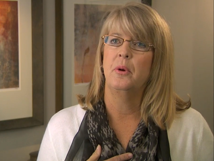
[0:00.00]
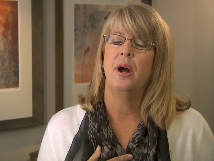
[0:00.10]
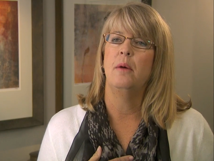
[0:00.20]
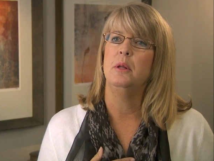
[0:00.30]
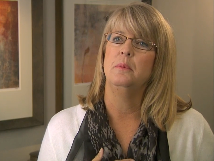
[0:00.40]

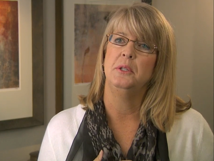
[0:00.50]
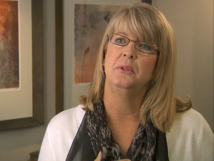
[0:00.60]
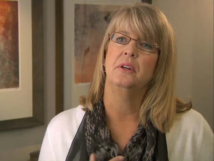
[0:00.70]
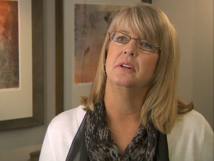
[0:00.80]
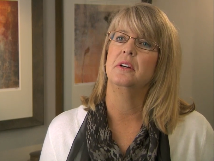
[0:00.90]
problem, you'd
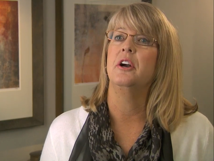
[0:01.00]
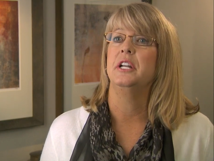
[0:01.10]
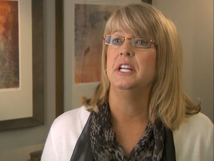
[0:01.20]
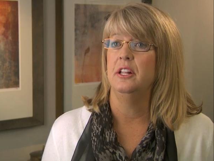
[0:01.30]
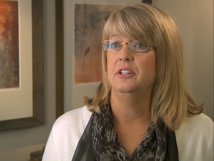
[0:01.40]
go to a
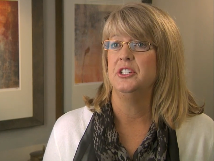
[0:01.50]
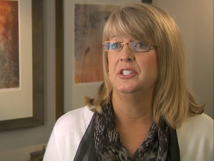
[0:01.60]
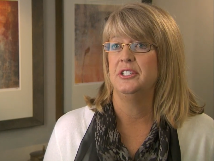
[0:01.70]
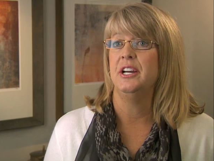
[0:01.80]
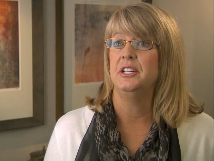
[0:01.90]

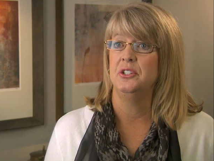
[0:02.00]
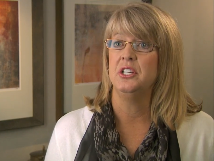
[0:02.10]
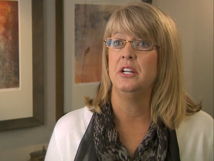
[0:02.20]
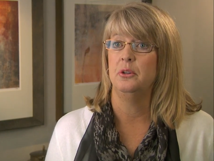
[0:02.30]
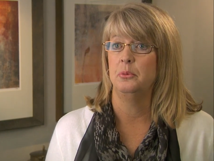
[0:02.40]
cardiologist, not your
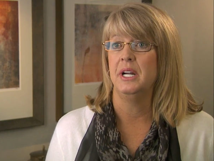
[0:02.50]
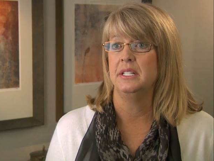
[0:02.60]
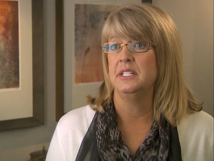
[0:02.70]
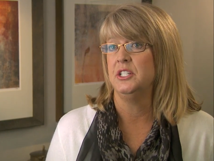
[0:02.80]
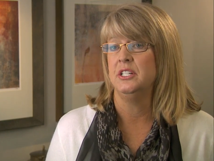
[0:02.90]
general
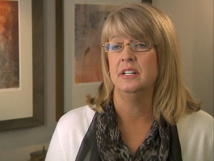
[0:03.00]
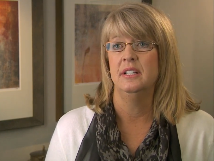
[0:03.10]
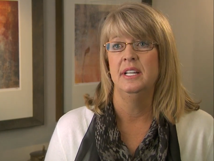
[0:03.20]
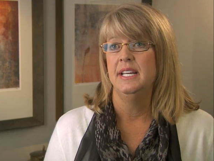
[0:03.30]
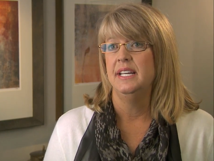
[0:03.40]
practitioner.
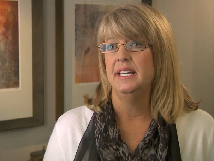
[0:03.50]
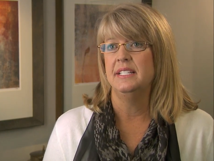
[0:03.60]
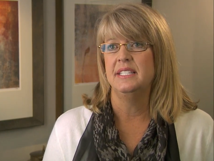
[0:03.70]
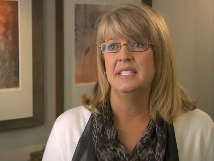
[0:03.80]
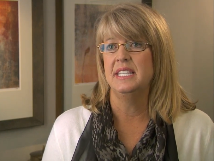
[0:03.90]

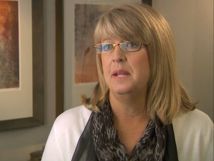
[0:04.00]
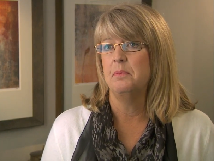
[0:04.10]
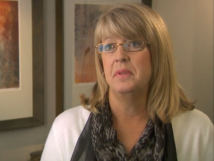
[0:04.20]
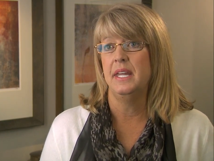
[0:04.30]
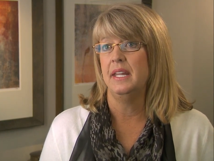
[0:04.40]
It's the
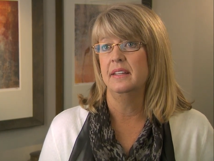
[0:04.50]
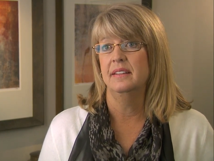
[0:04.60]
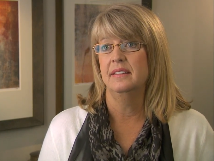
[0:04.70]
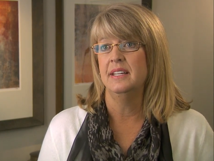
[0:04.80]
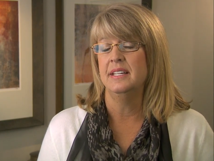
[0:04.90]
same thing
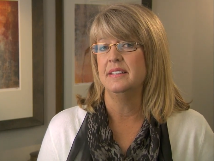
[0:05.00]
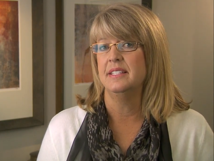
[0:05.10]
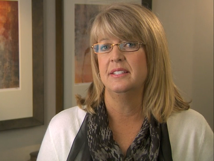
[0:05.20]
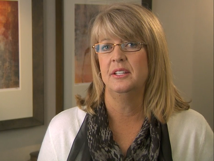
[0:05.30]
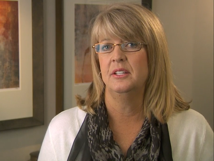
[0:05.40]

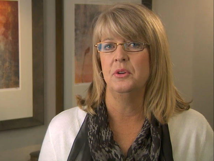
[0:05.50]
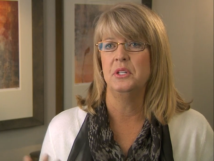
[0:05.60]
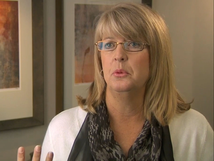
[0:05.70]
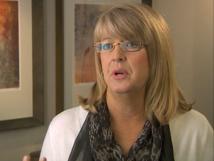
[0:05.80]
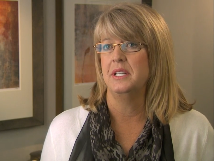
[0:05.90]
as going
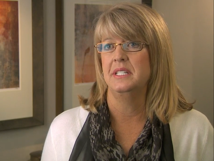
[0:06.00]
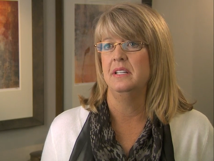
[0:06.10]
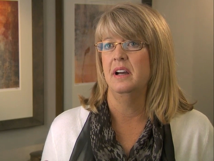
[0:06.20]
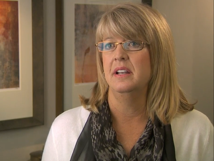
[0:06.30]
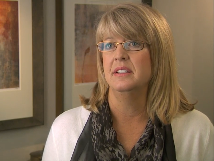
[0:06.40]
to a
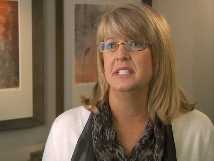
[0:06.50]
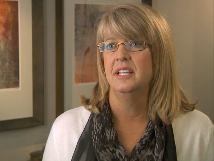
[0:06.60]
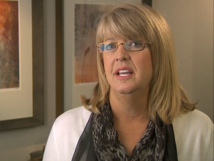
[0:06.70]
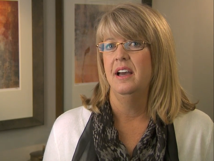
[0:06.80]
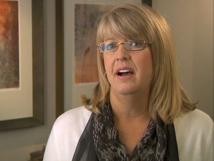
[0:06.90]
prosthodontist.
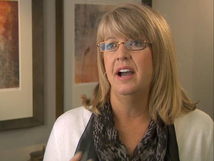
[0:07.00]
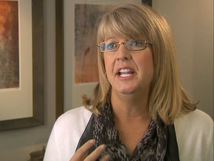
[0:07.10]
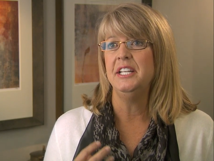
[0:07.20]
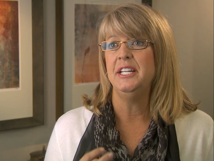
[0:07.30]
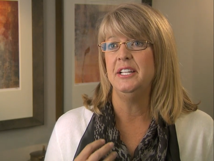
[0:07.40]

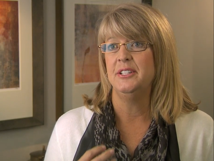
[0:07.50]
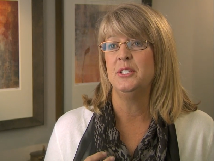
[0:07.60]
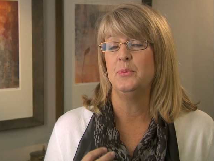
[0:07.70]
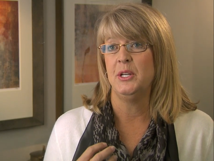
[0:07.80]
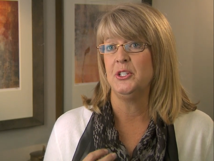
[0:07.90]
I needed
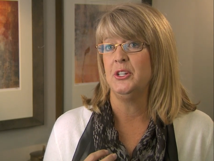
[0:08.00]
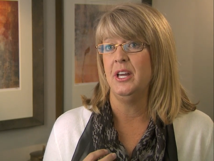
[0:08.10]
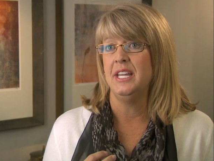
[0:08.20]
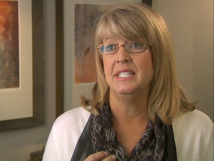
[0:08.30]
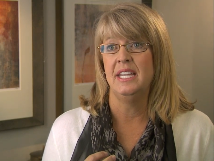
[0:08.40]

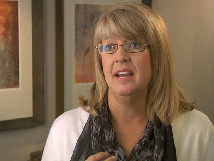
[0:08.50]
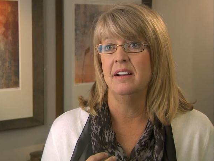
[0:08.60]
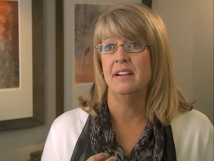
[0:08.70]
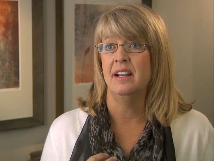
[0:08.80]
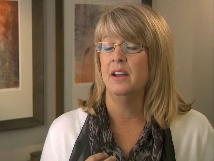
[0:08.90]
specialized
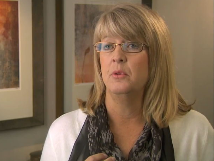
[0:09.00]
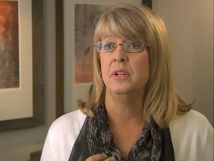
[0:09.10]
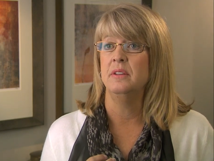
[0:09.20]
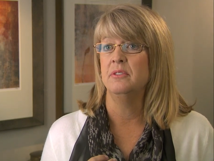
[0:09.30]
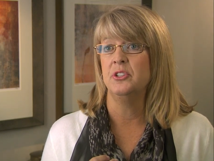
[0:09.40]
care, and I
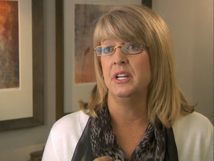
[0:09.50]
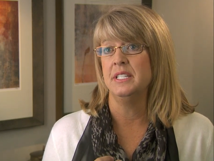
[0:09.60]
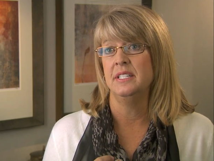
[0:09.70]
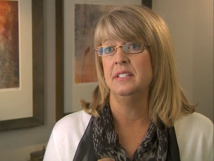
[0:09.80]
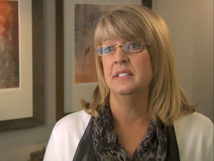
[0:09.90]
wouldn't have
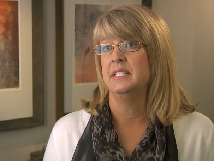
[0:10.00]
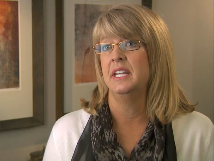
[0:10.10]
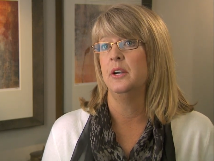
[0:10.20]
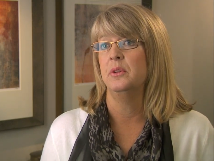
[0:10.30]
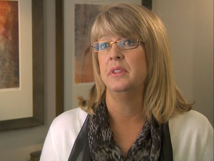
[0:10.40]
trusted this care